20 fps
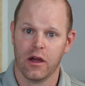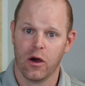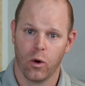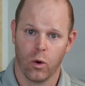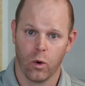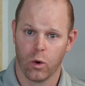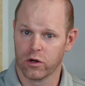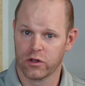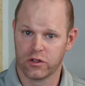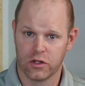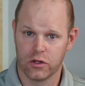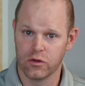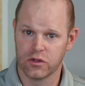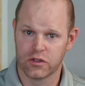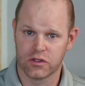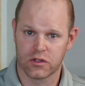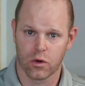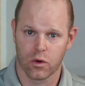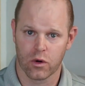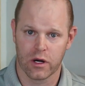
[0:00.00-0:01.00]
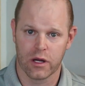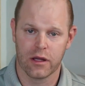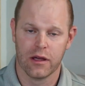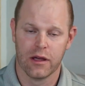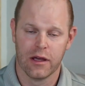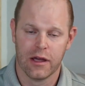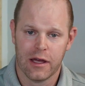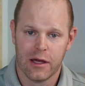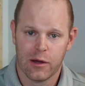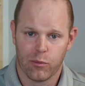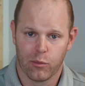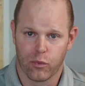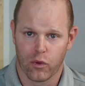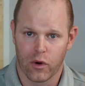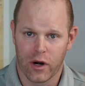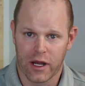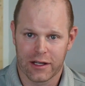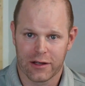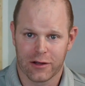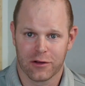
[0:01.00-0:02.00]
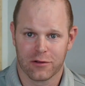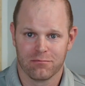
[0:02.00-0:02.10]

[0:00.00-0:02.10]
or two-story brick